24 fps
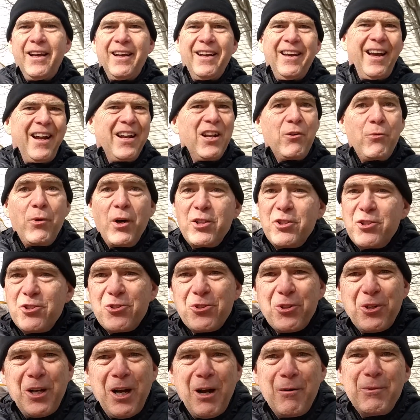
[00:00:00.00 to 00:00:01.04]
Any questions
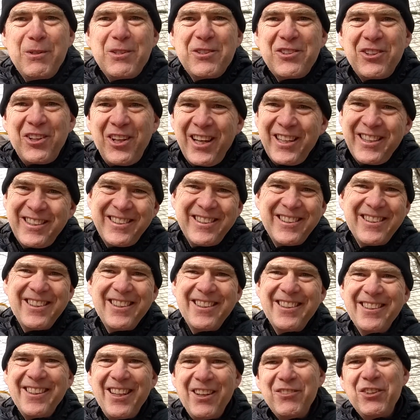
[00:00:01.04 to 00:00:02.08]
or comments, likes,
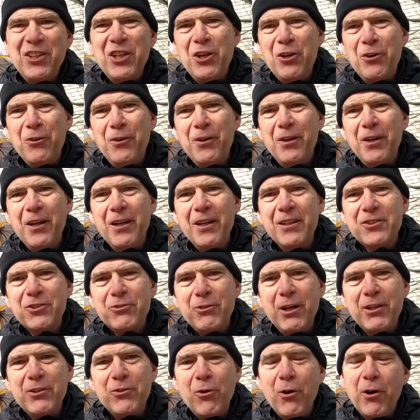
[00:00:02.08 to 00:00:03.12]
let me know. It's
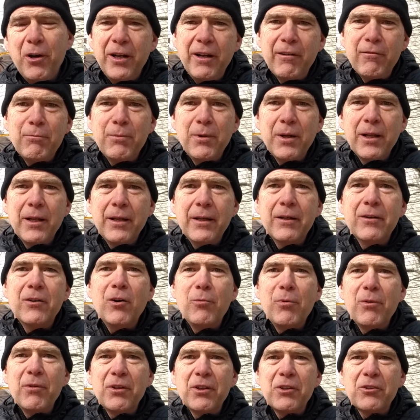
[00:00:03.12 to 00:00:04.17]
great talking to everybody.
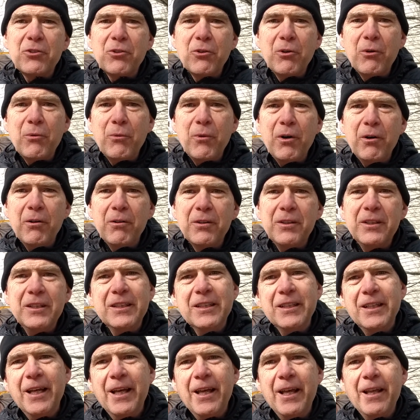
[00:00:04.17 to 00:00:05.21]
Hope everything's going well.
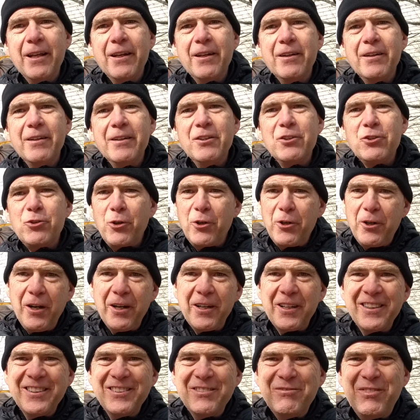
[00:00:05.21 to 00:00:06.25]
And enjoy your
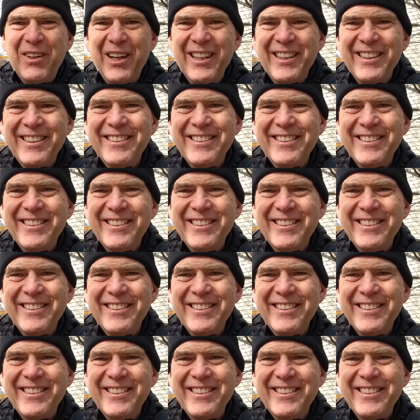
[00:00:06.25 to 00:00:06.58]
hike. Bye.